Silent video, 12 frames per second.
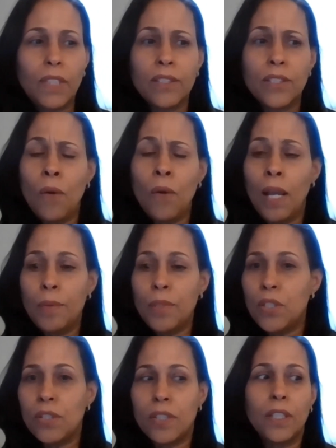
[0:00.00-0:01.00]
So I would
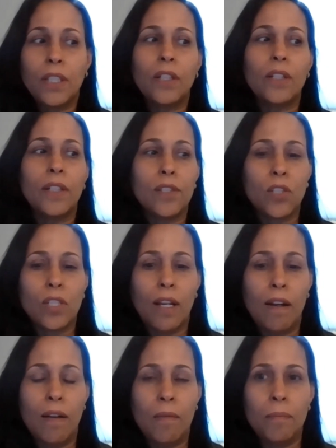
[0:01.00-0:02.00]
just encourage
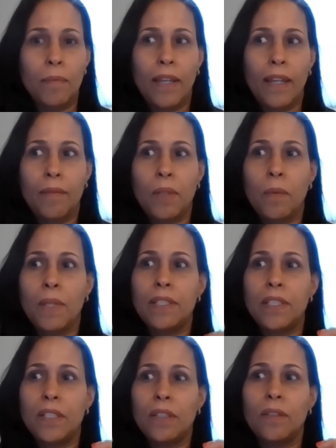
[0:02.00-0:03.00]
everyone
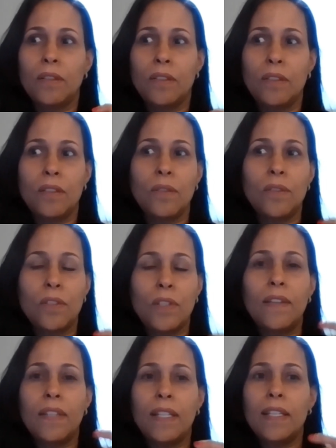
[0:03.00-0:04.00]
to
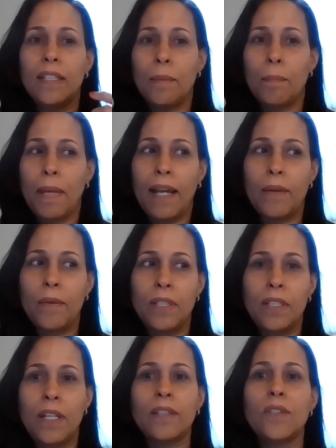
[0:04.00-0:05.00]
start thinking about
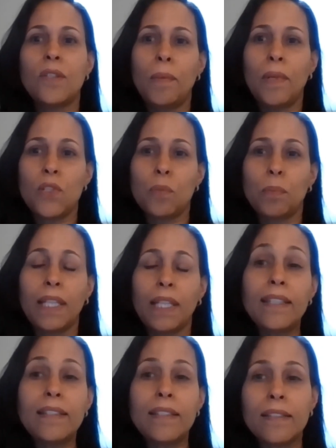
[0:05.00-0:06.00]
not so much
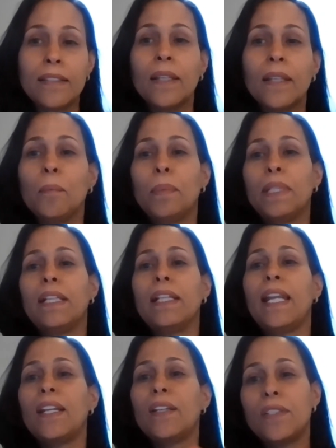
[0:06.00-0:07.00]
place, but an
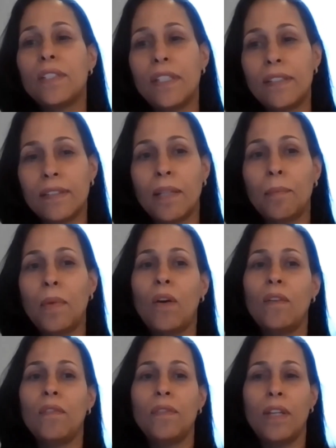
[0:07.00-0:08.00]
ecosystem
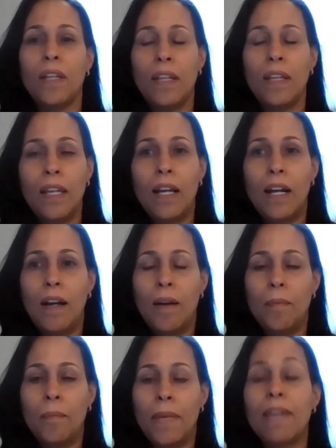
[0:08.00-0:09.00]
of
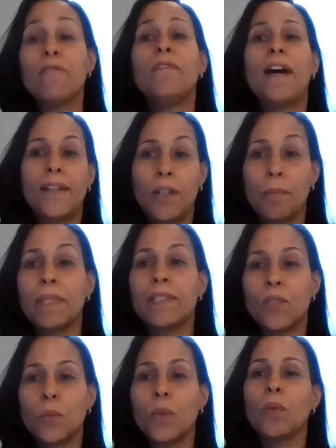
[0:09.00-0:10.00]

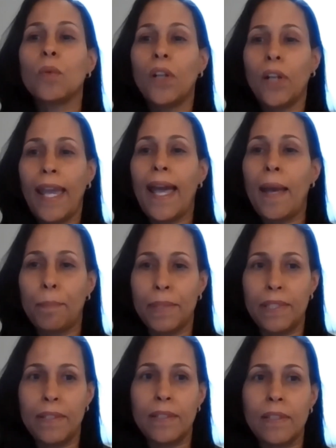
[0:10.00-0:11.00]
environments where work
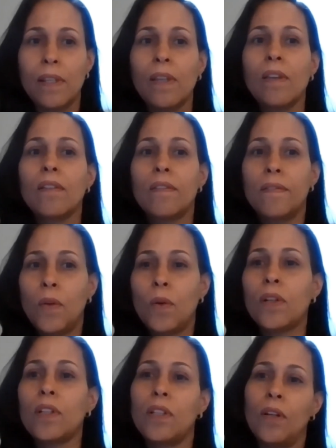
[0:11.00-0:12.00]
happens
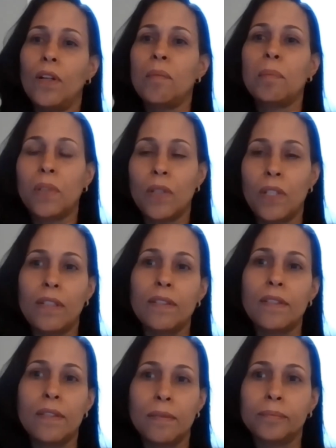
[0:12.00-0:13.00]
for your employees.